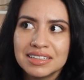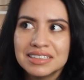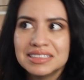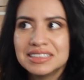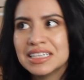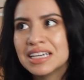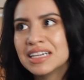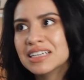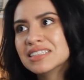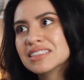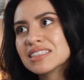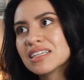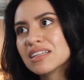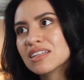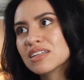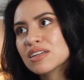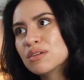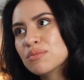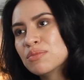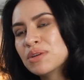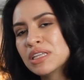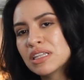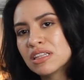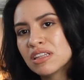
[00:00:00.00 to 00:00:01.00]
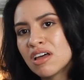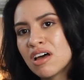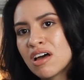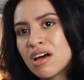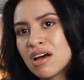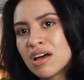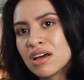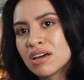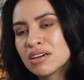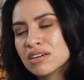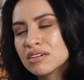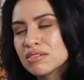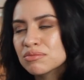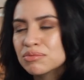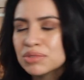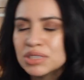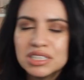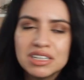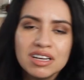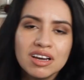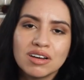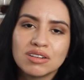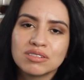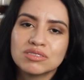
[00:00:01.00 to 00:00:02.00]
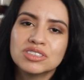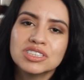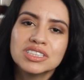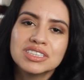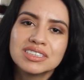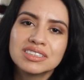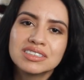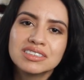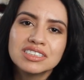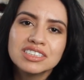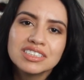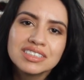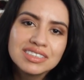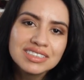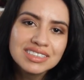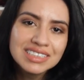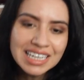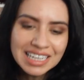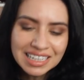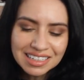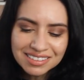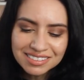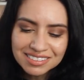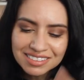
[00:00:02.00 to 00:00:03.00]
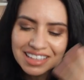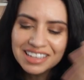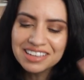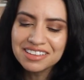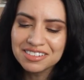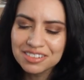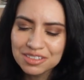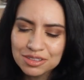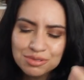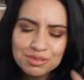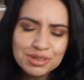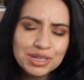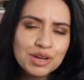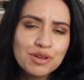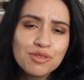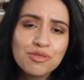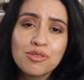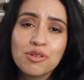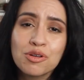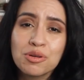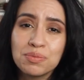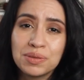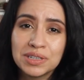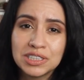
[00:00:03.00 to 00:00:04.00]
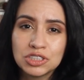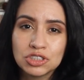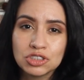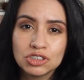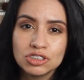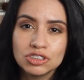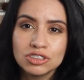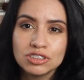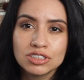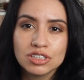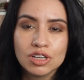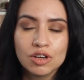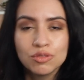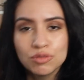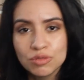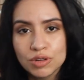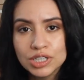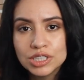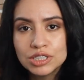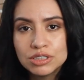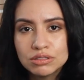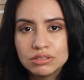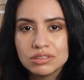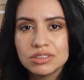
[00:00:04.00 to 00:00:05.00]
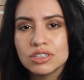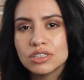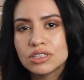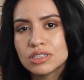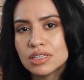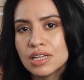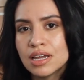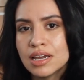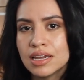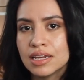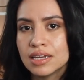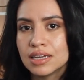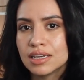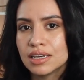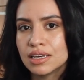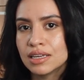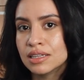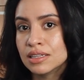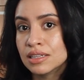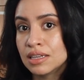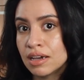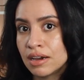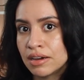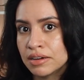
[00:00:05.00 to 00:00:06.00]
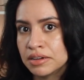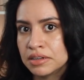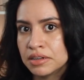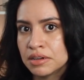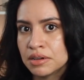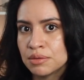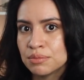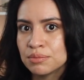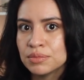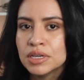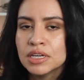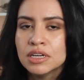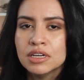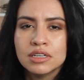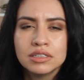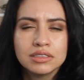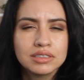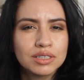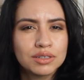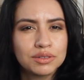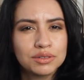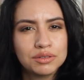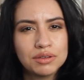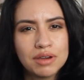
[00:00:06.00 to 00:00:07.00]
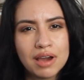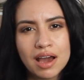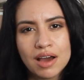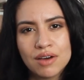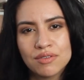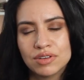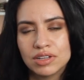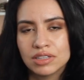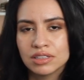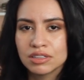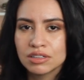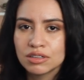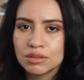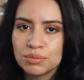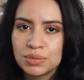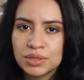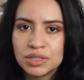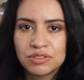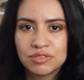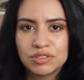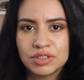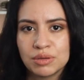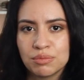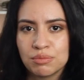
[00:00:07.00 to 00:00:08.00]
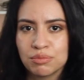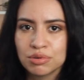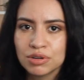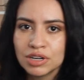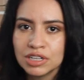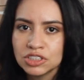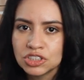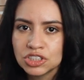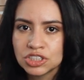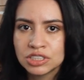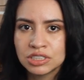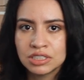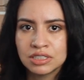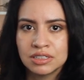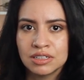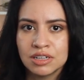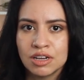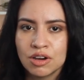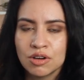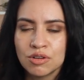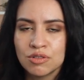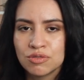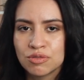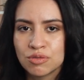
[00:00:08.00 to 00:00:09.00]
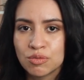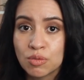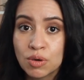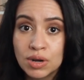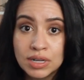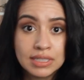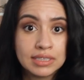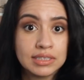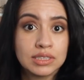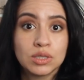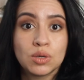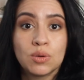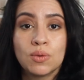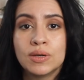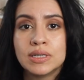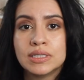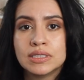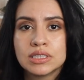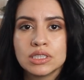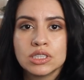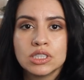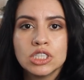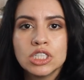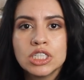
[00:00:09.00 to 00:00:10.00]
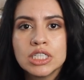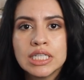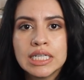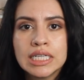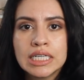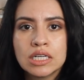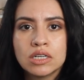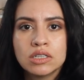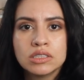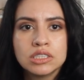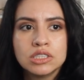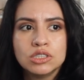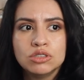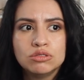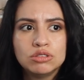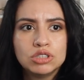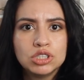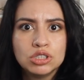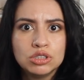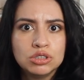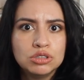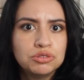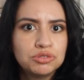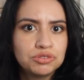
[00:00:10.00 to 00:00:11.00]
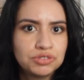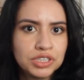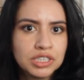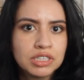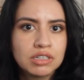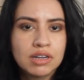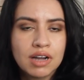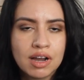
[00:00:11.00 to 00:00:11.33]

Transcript: it takes a little bit long, but no, just, just take like three or four pictures of what you look like in the item so that you have a little bit of an impression of what it's going to look like on you. Do you feel